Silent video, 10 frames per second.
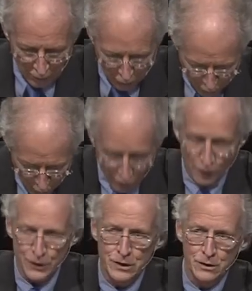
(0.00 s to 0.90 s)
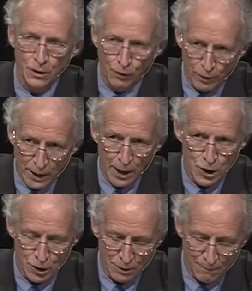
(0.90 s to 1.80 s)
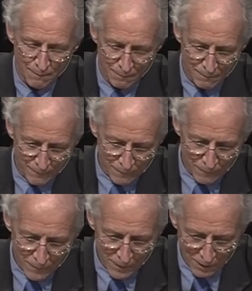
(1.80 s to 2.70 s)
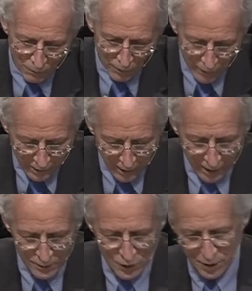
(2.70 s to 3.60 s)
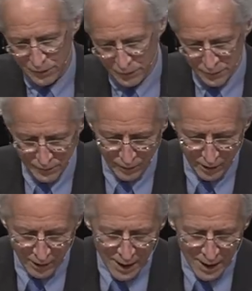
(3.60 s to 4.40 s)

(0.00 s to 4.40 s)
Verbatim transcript: cursed creation. We read that in Genesis 3.